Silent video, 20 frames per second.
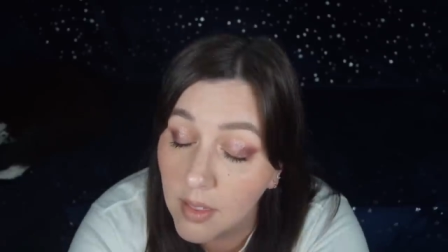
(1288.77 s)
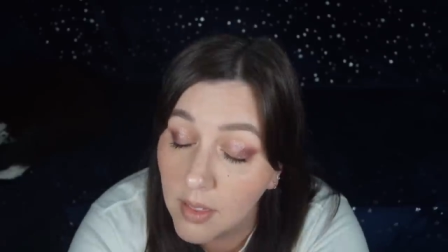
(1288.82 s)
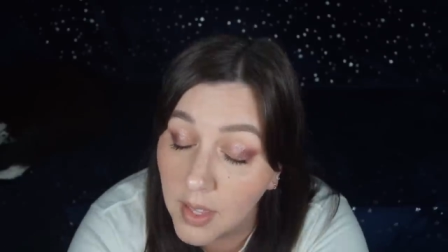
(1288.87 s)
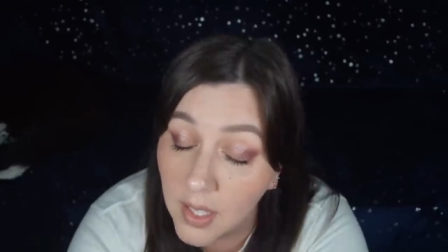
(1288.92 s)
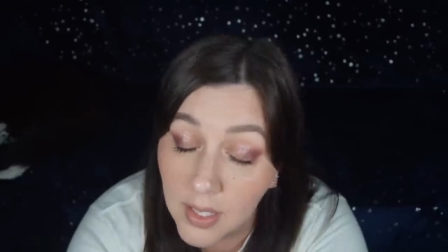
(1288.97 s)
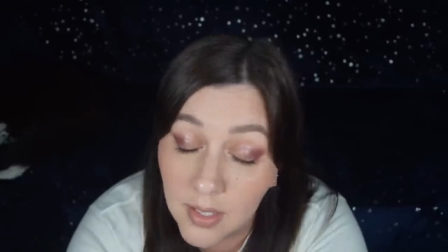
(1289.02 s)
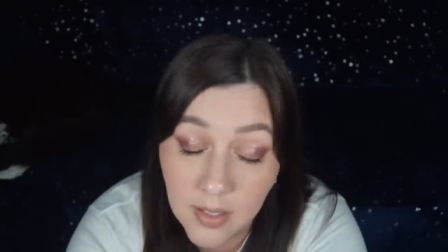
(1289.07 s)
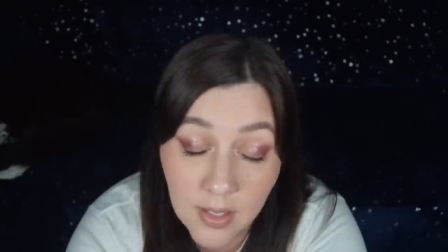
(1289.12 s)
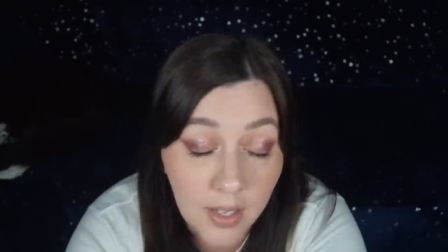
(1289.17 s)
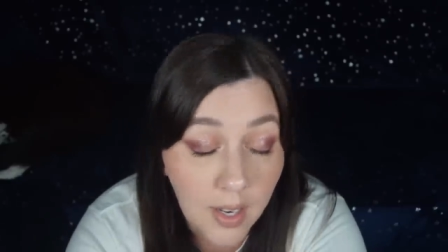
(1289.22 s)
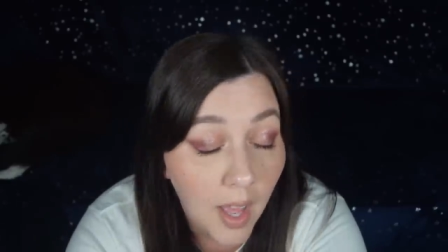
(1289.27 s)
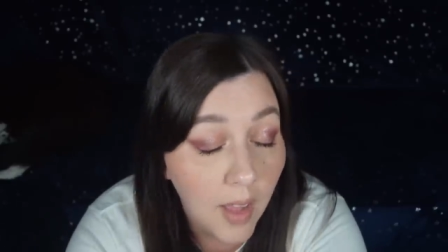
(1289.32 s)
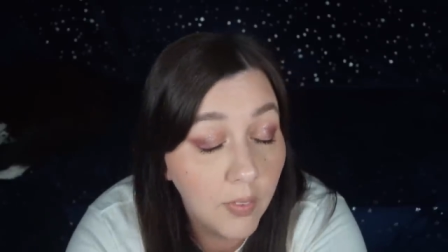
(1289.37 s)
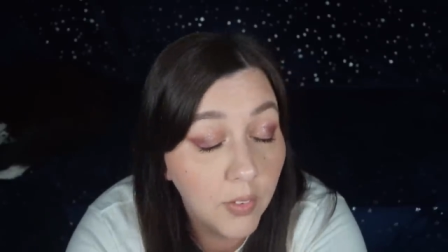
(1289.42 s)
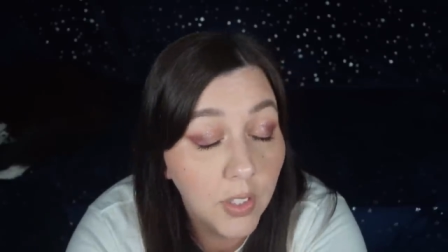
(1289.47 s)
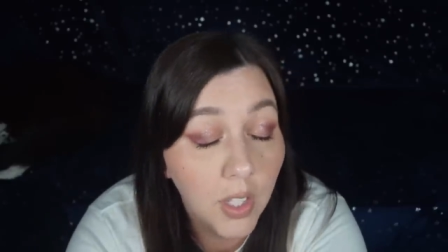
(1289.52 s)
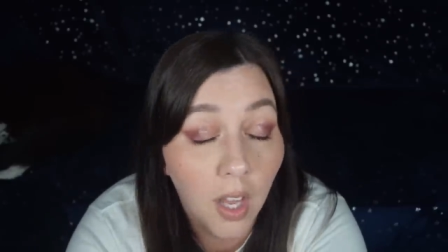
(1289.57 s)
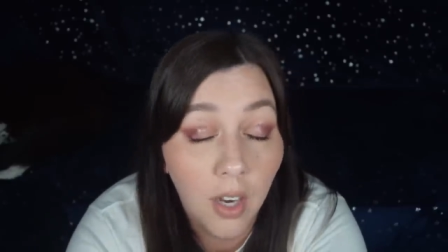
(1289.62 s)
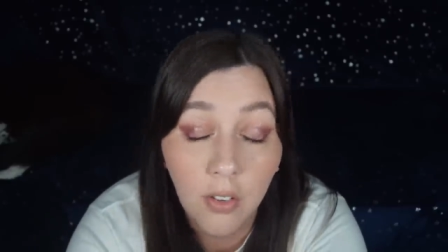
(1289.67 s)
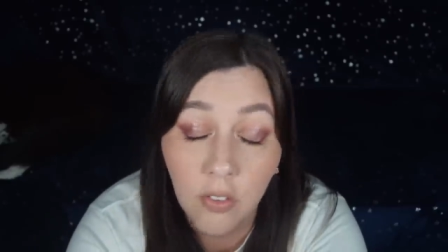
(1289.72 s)
They did have
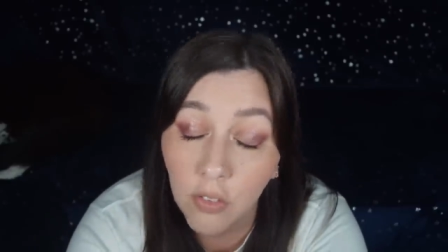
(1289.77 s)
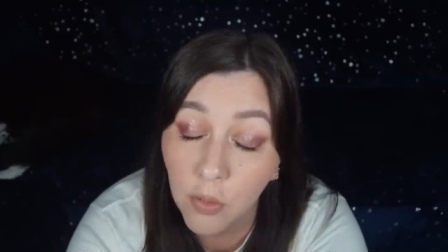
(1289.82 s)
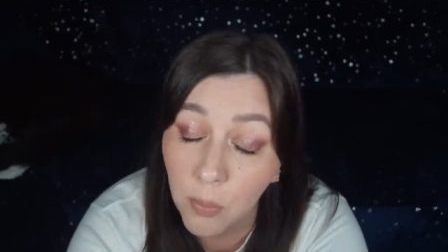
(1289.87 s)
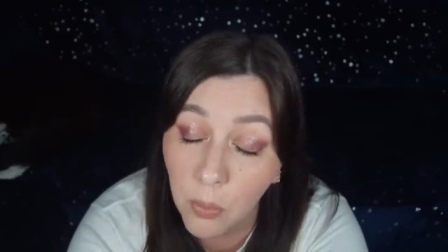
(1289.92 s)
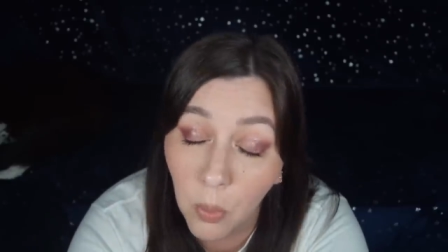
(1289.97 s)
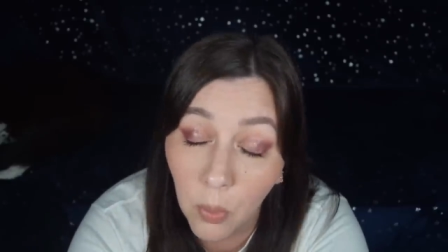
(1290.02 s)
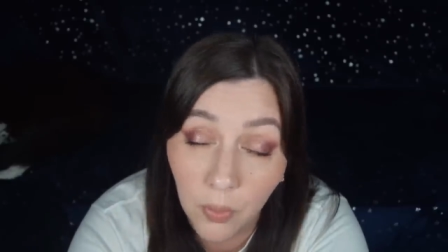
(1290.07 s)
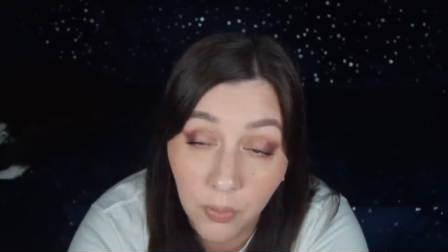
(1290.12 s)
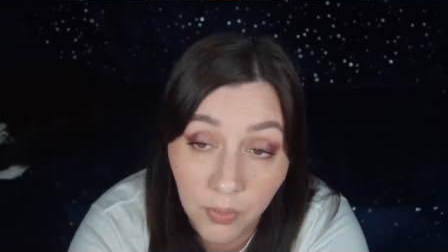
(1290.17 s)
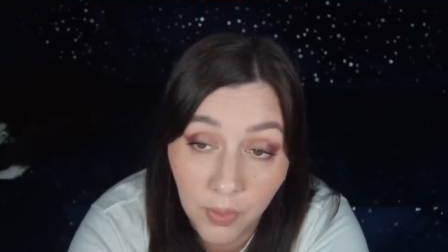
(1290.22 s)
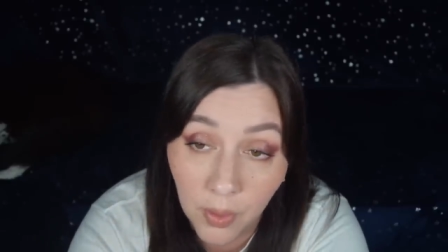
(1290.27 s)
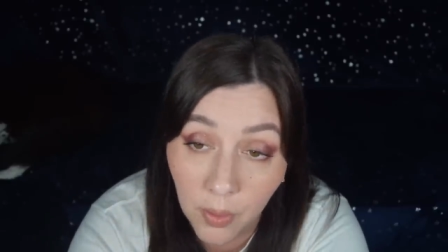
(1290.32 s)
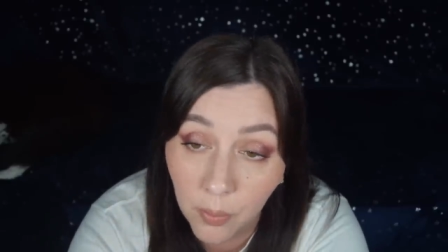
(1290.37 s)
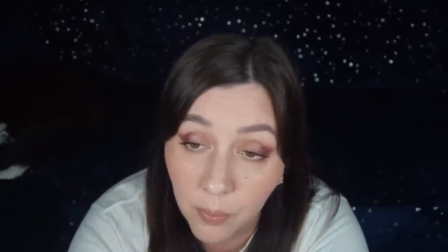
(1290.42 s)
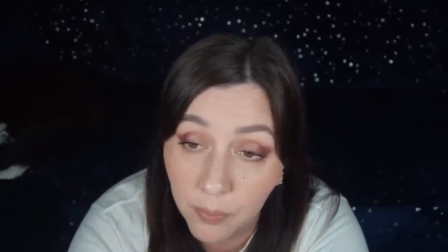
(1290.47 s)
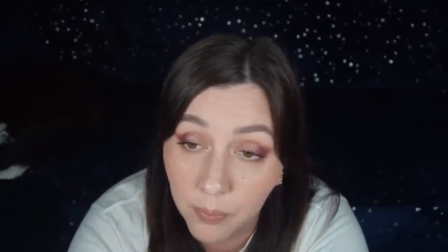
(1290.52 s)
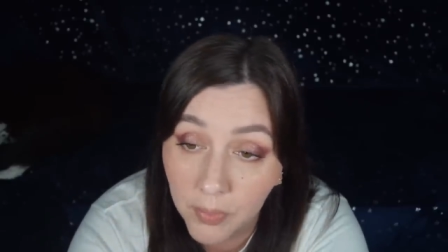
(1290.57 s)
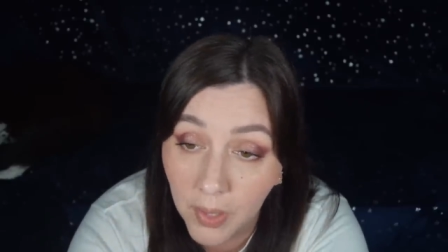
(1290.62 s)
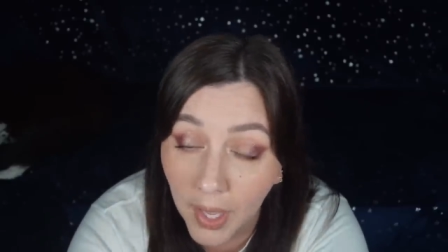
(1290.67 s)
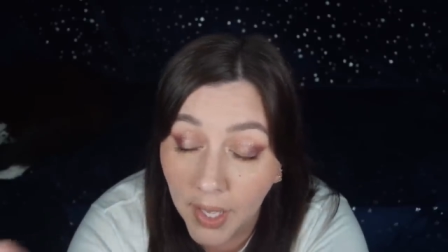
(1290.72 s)
a lot of support,
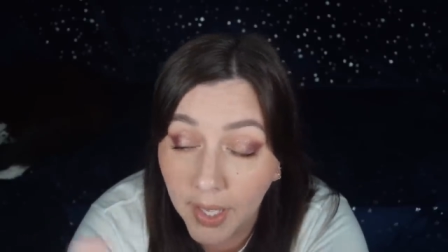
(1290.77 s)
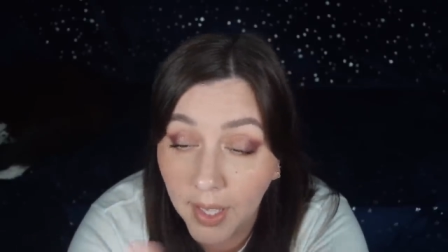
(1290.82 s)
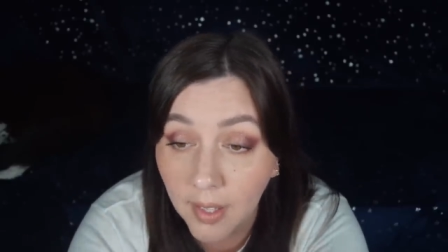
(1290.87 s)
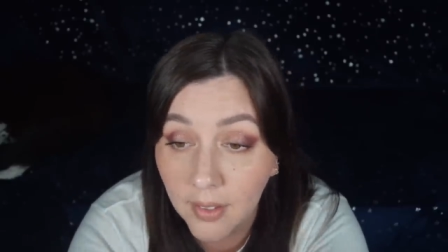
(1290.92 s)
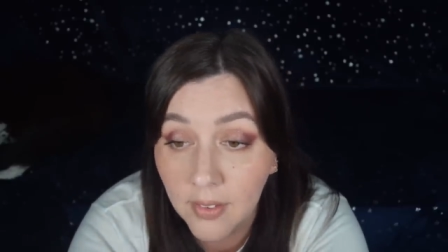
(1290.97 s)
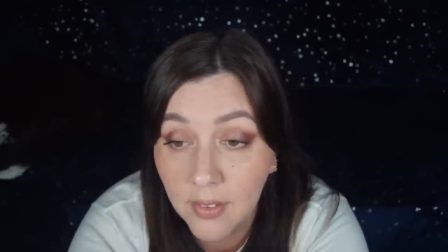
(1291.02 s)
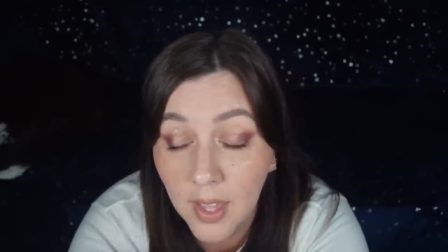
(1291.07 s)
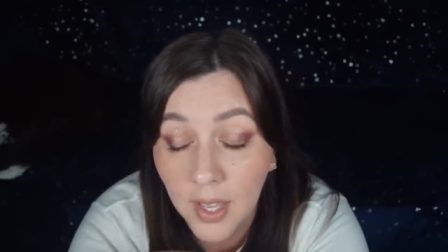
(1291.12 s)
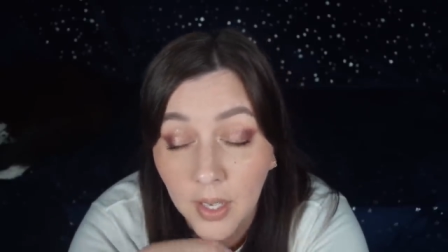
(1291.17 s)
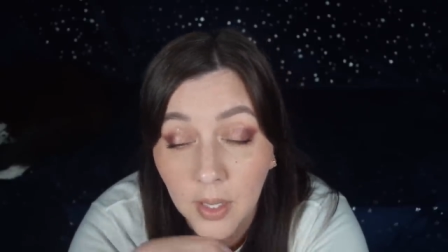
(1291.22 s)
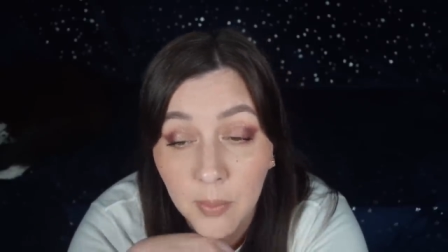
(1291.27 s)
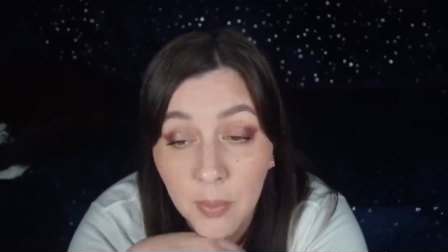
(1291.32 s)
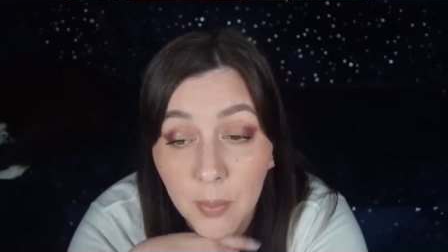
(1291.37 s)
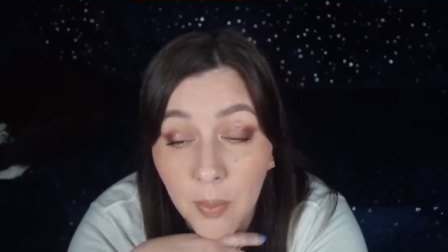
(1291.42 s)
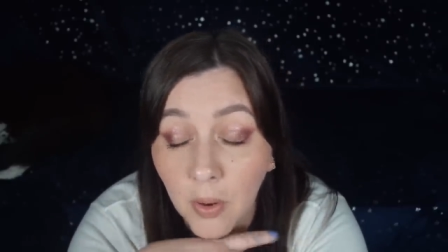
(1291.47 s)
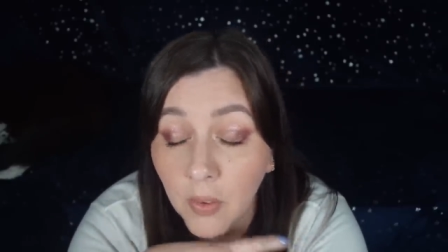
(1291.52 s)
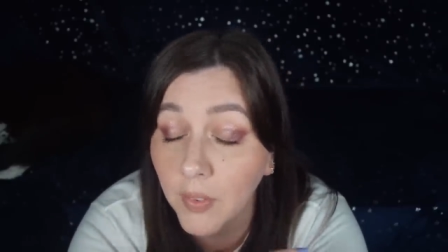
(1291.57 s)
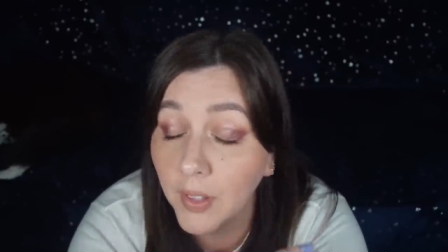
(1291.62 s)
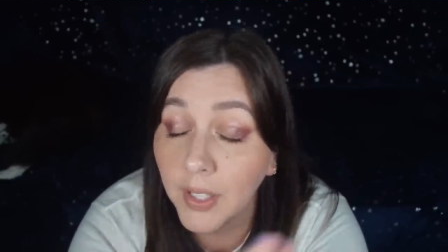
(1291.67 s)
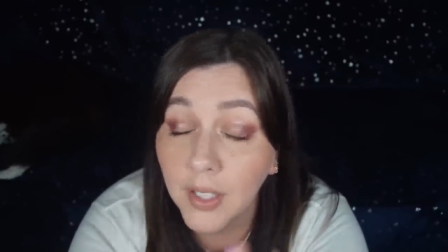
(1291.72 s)
though. I guess that could be part of it.